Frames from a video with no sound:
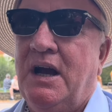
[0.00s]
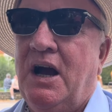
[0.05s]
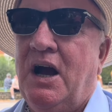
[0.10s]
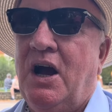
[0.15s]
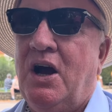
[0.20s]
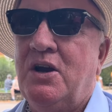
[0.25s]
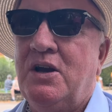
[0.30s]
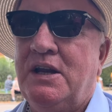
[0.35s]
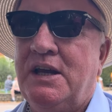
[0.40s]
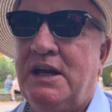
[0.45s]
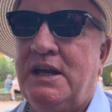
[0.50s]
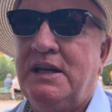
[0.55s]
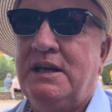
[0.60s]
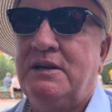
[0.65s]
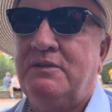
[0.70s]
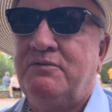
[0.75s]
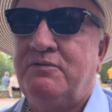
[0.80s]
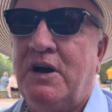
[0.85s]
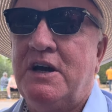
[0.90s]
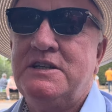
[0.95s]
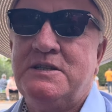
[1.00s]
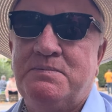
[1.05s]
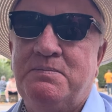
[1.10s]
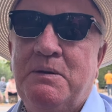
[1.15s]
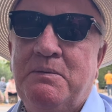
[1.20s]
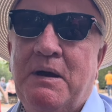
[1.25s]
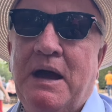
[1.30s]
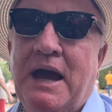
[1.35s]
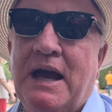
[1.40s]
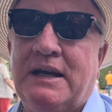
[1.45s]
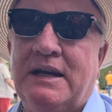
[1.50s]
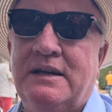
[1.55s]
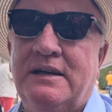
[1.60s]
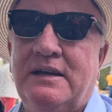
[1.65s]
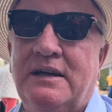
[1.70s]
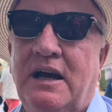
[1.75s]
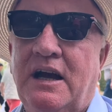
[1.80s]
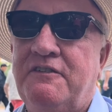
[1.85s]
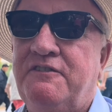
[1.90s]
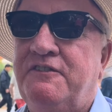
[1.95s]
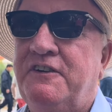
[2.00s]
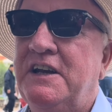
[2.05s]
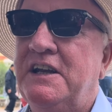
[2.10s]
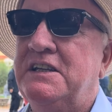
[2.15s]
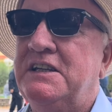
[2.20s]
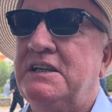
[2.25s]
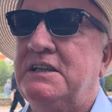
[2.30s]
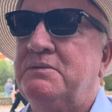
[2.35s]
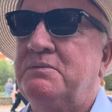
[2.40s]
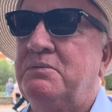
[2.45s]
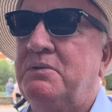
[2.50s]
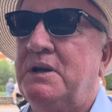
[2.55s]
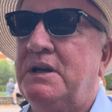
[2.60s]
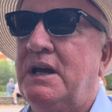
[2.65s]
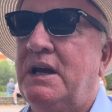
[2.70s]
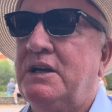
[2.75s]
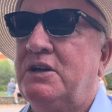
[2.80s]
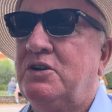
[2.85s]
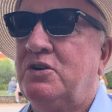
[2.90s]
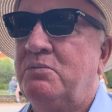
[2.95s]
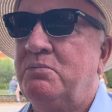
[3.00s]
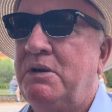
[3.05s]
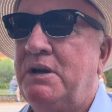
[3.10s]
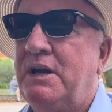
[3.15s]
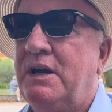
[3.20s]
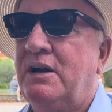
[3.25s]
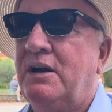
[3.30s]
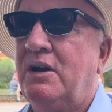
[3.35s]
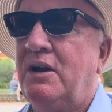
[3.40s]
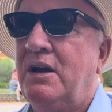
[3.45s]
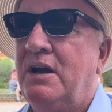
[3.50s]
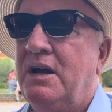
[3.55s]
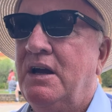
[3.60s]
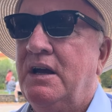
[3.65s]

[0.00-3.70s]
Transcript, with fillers: Our Lady invites me back. I feel that when I come here,